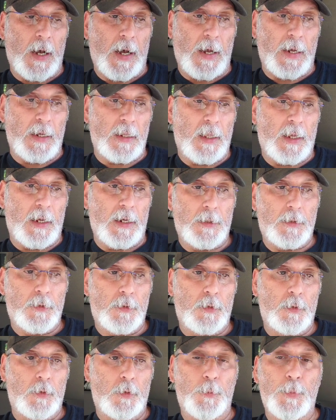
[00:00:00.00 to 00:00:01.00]
I like
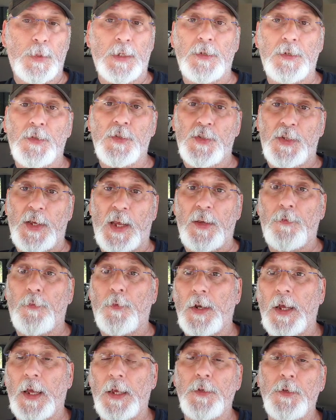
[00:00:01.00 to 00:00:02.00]
to be
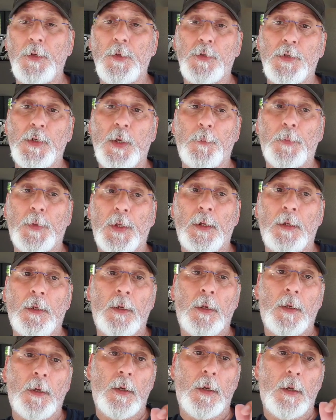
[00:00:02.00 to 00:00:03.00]
safe when I do
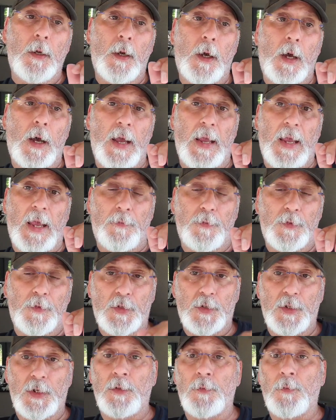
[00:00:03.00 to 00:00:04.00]
something. I
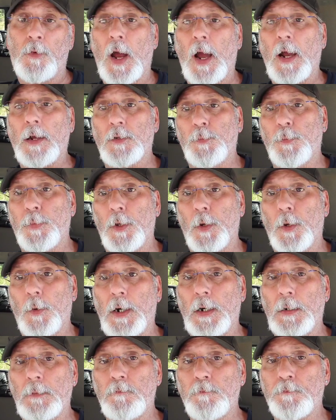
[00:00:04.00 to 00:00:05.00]
have seen rocks
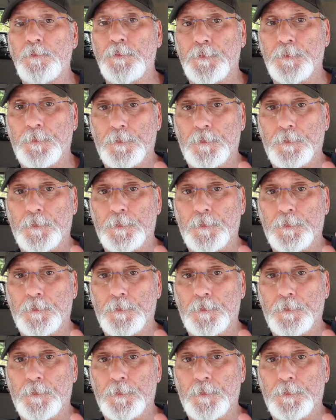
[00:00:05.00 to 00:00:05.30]
blow up